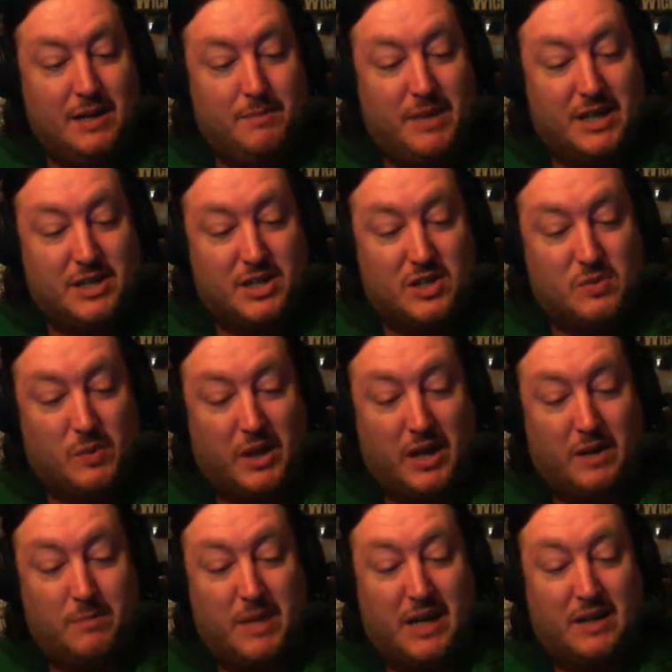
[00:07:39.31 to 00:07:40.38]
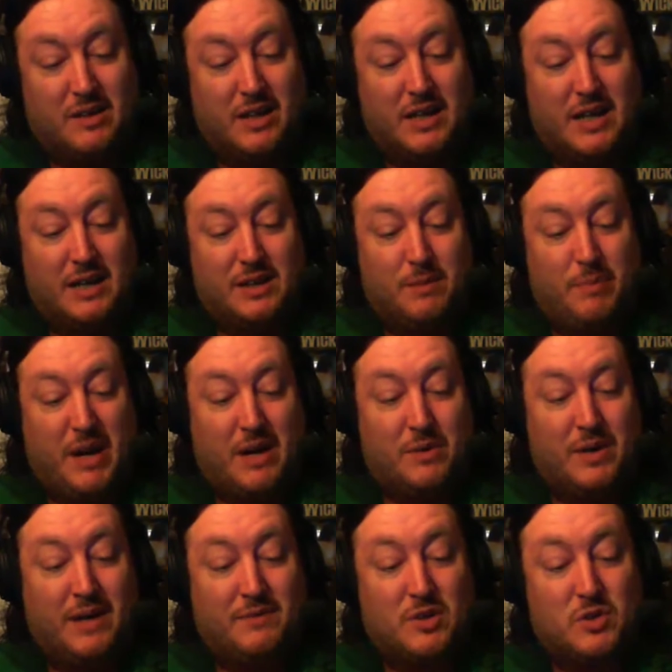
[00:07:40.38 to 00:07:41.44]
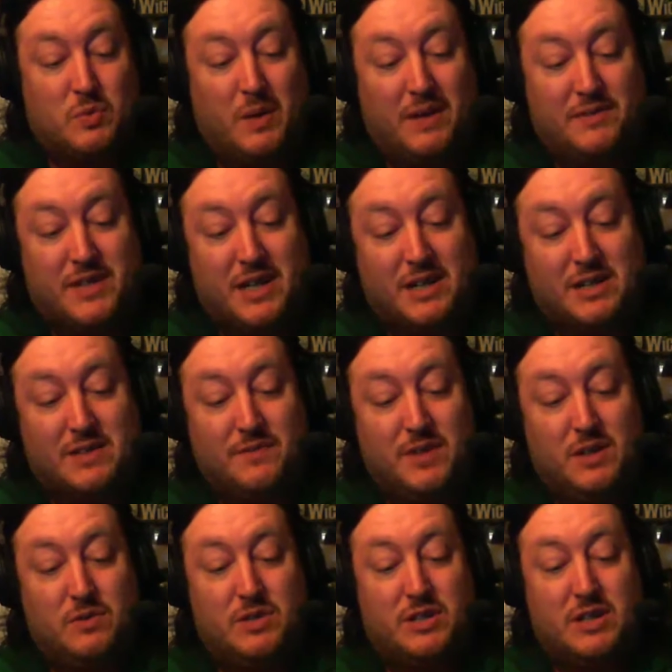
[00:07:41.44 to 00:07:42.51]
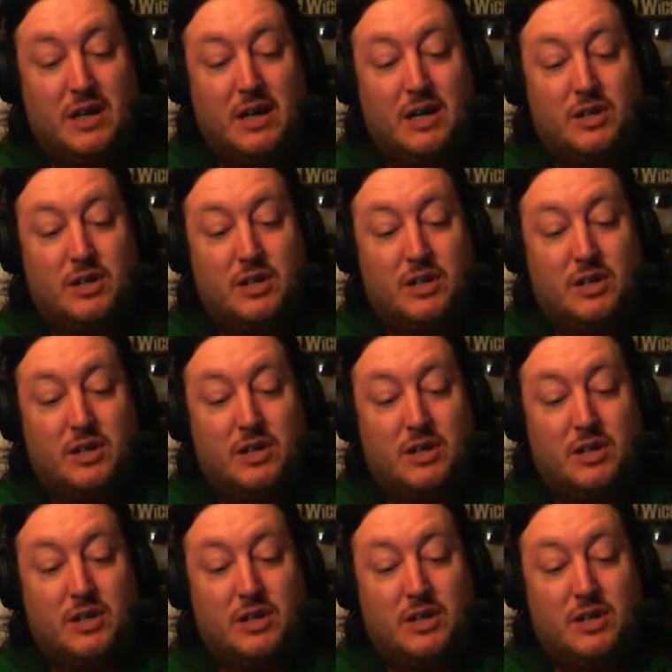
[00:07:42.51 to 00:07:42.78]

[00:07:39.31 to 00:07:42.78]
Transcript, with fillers: Pegasus will automatically cut the power after 12 seconds of use.